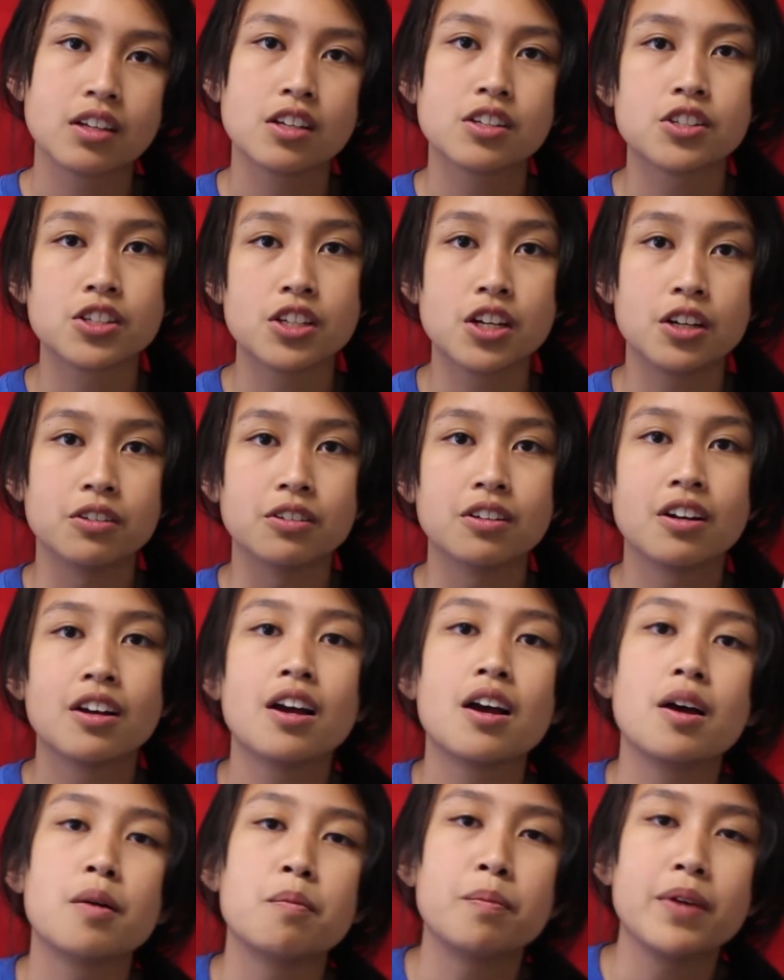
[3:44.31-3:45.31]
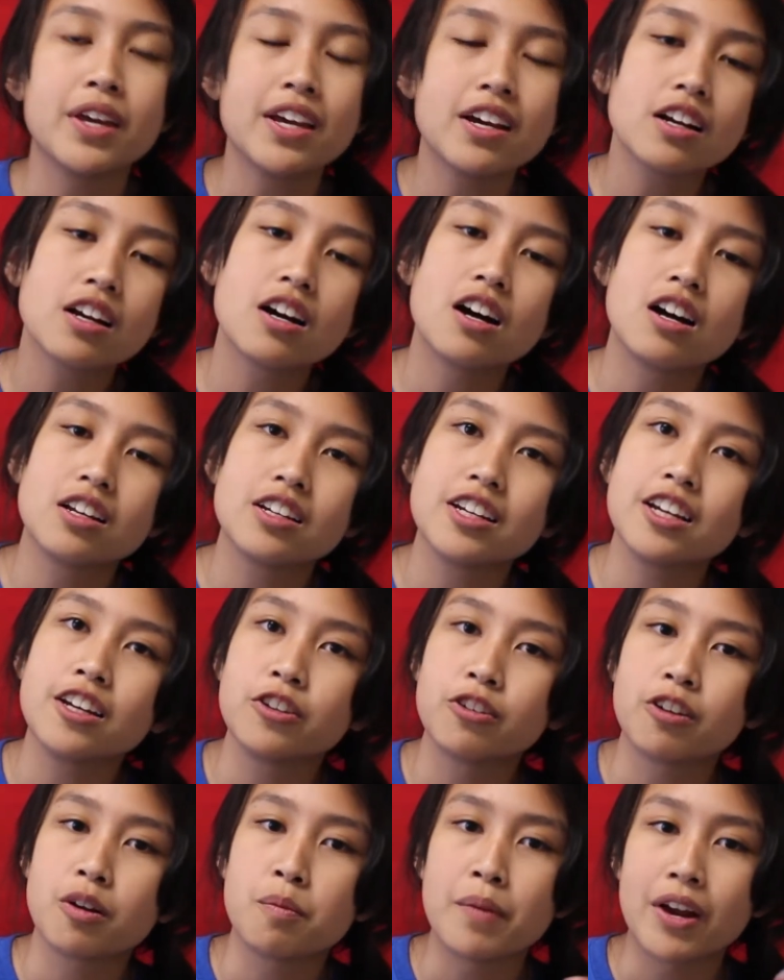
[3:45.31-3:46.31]
So, being a colony
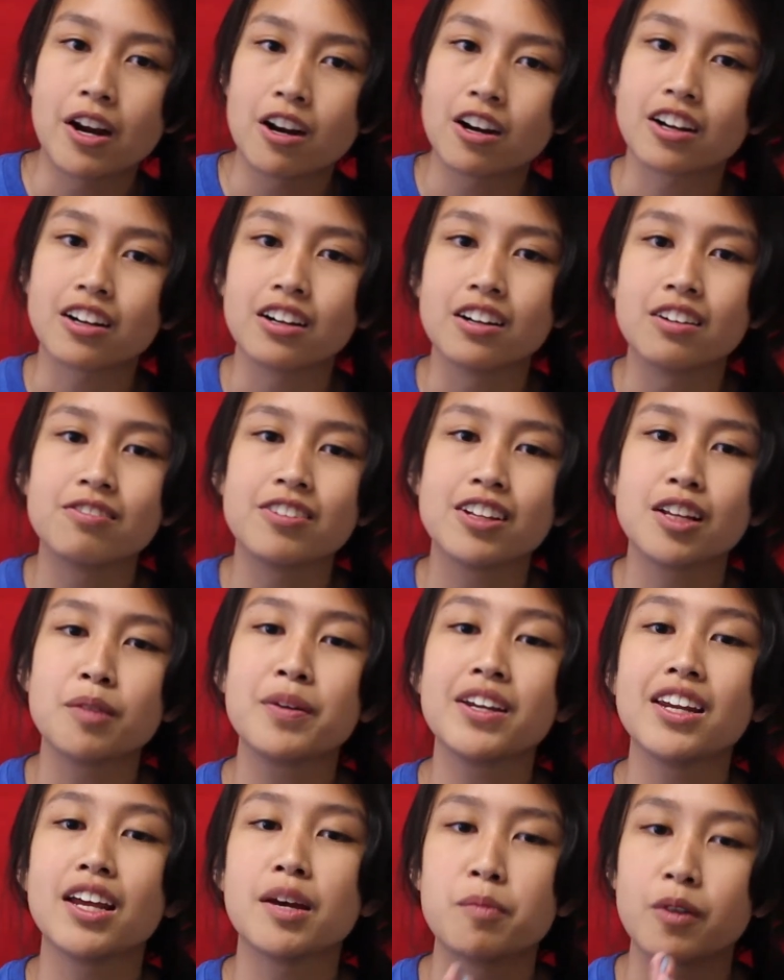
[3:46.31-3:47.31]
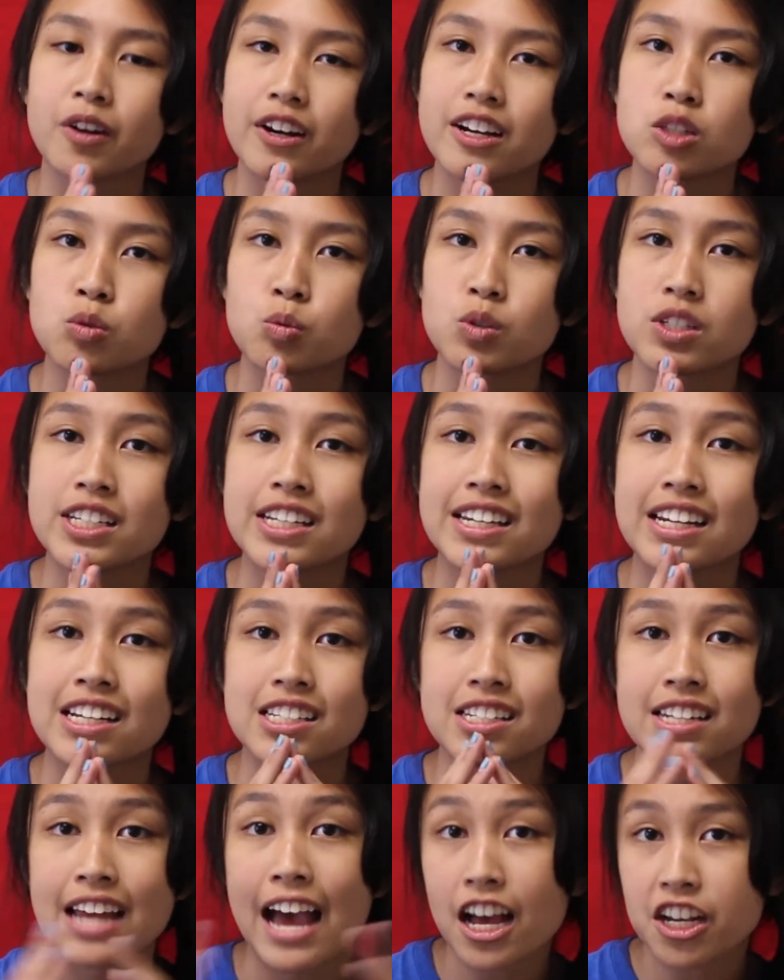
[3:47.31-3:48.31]
under America, Philippine immigrants were seen
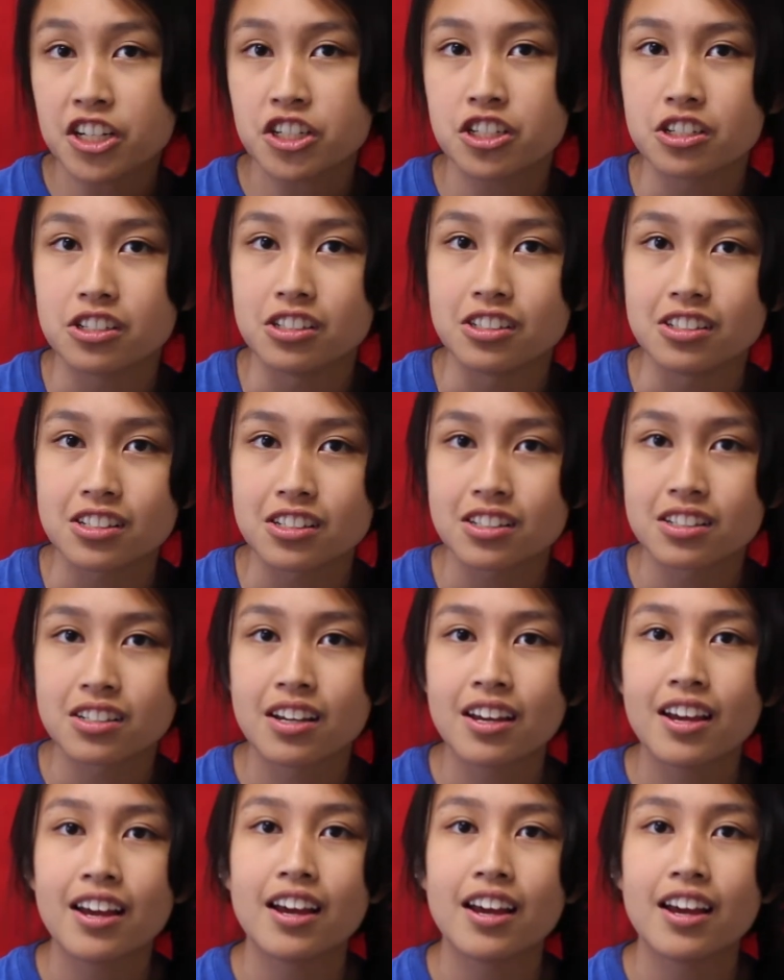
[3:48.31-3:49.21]
as nationals.